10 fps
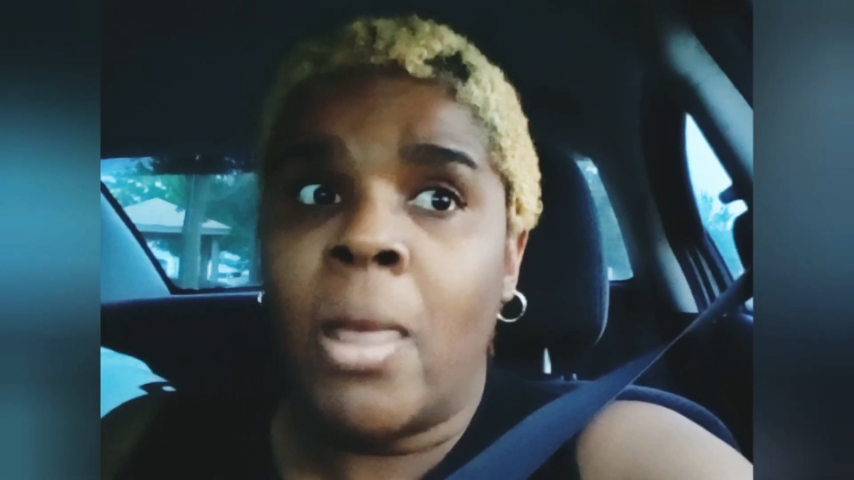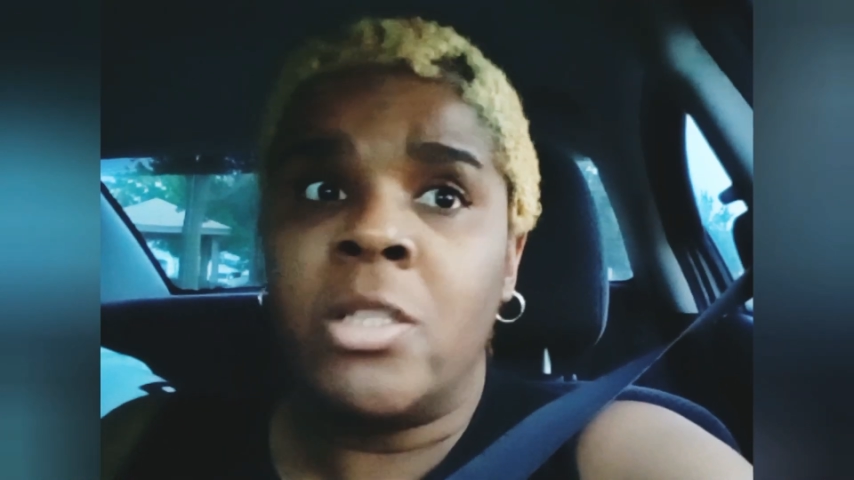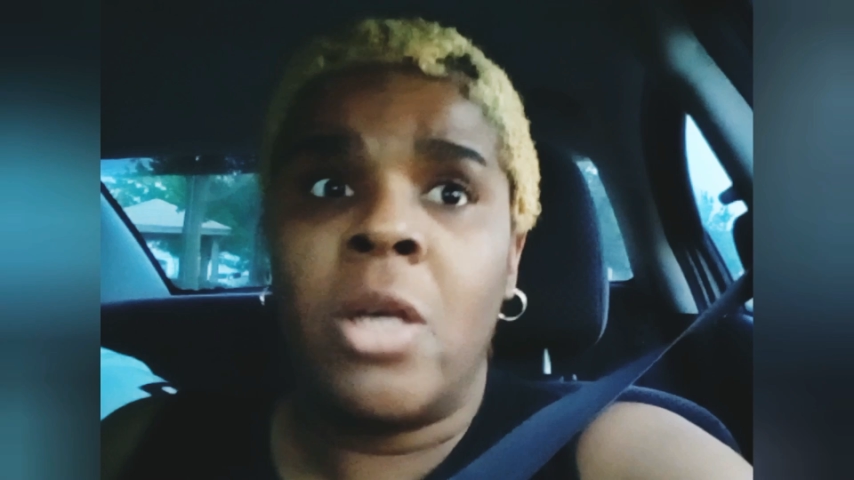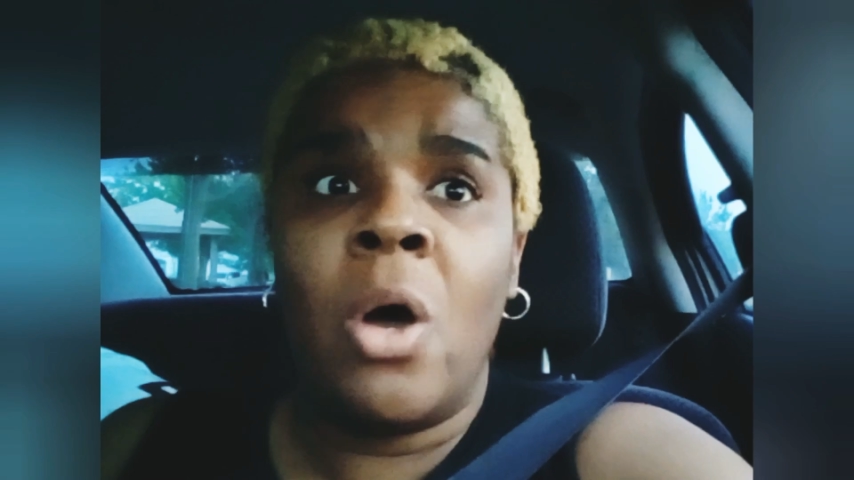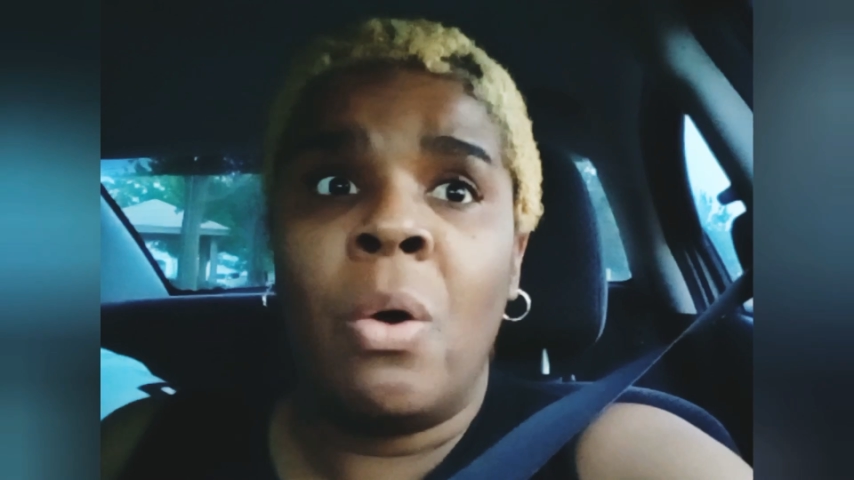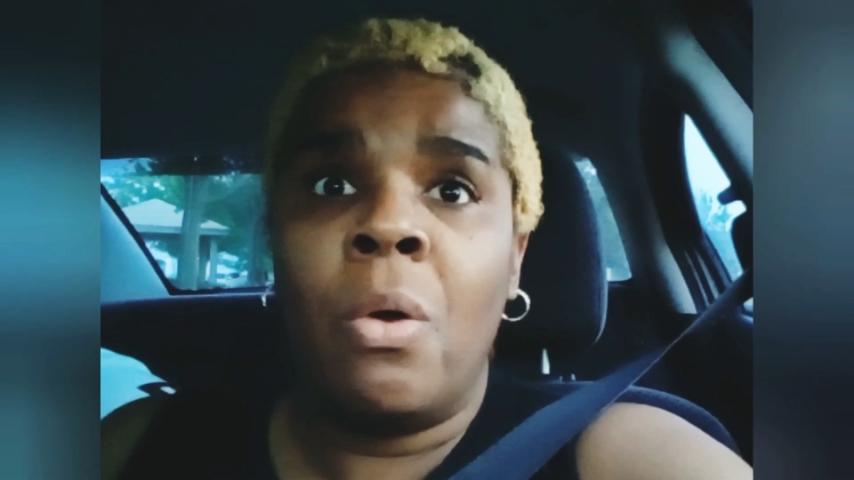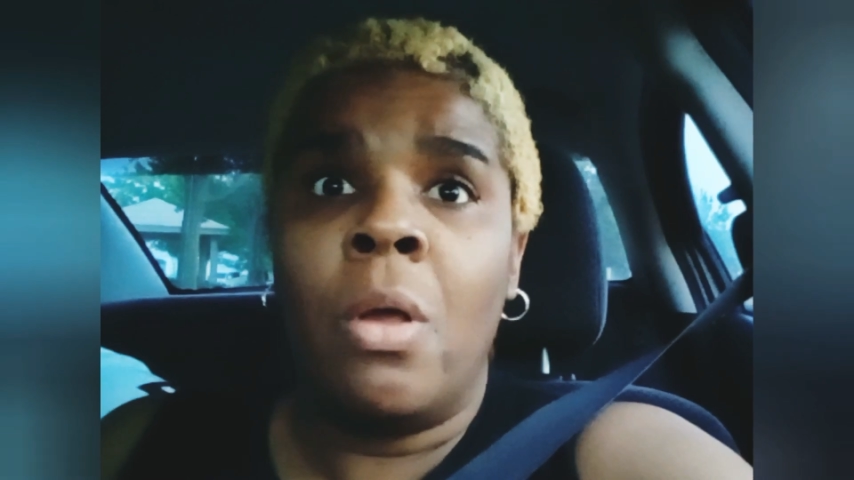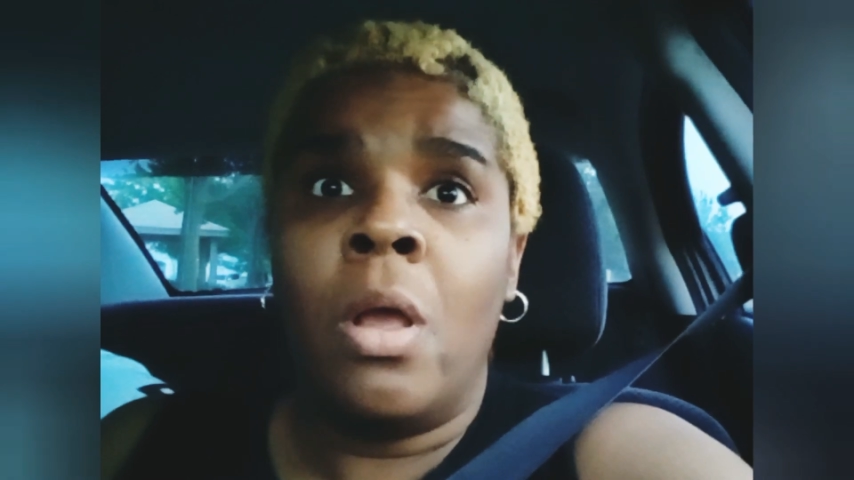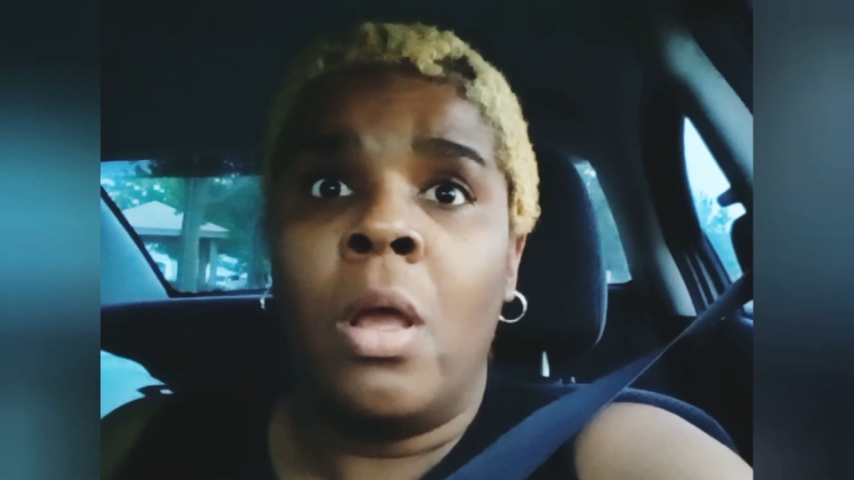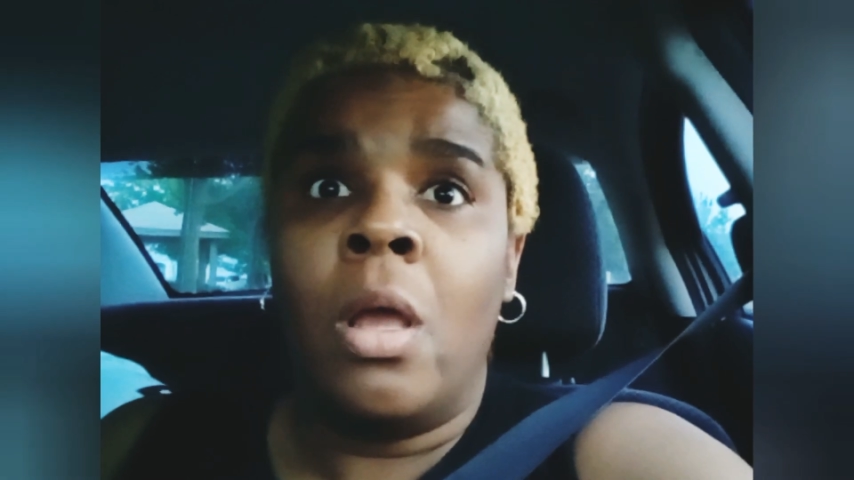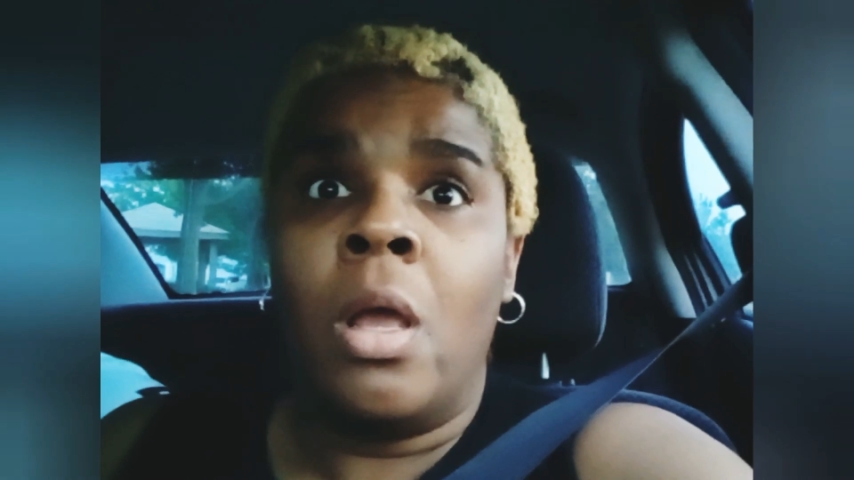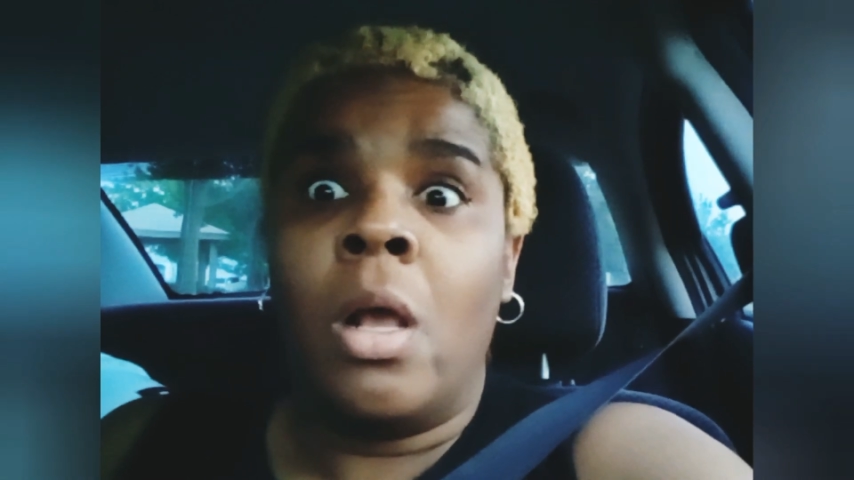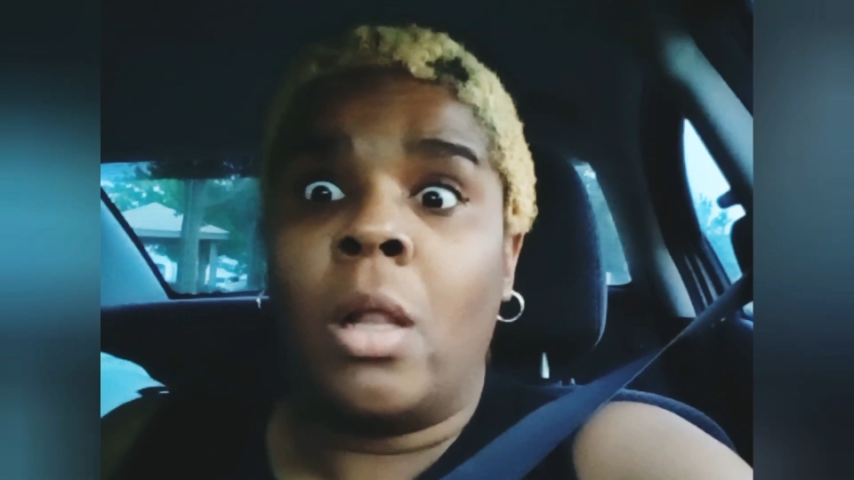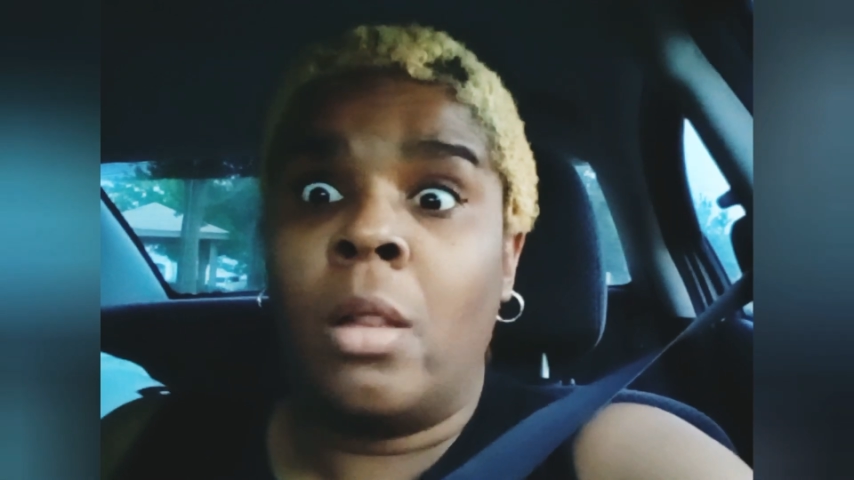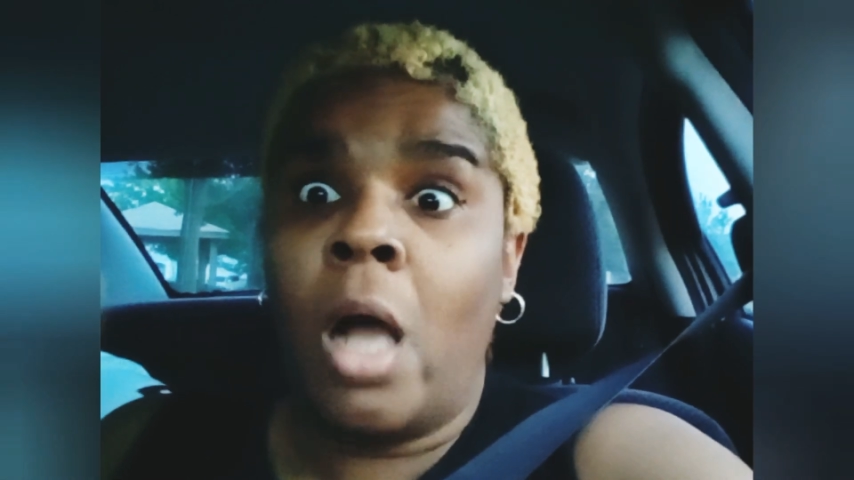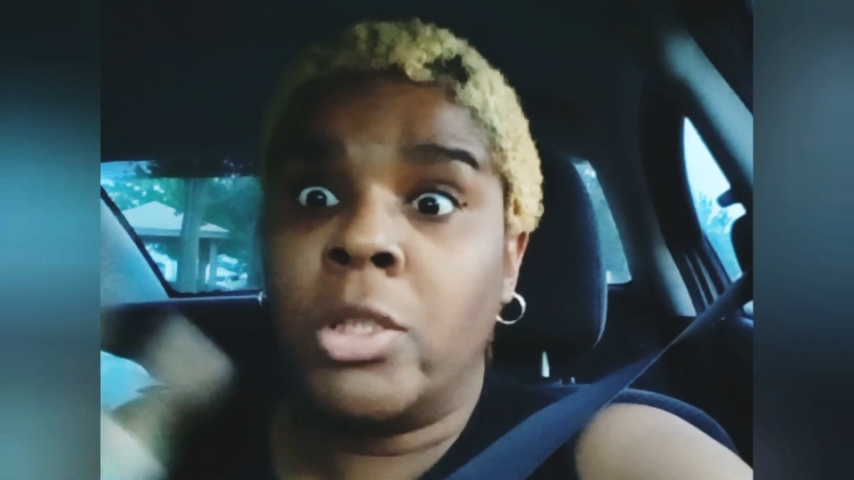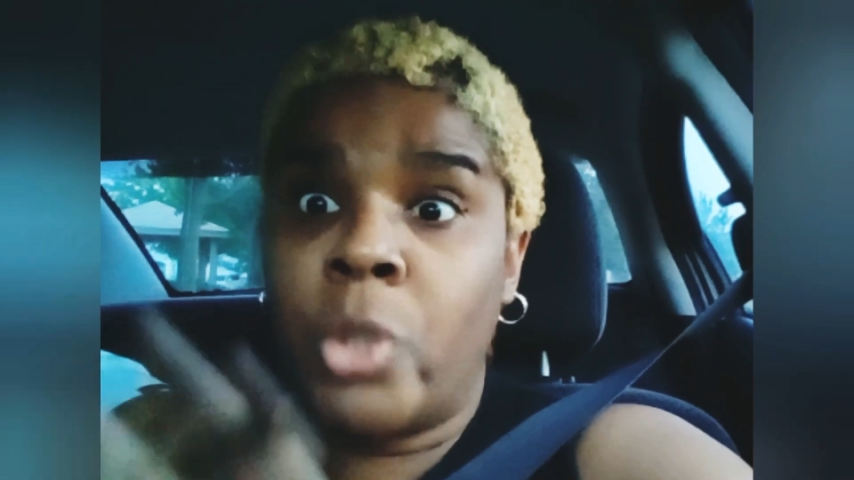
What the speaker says: So, long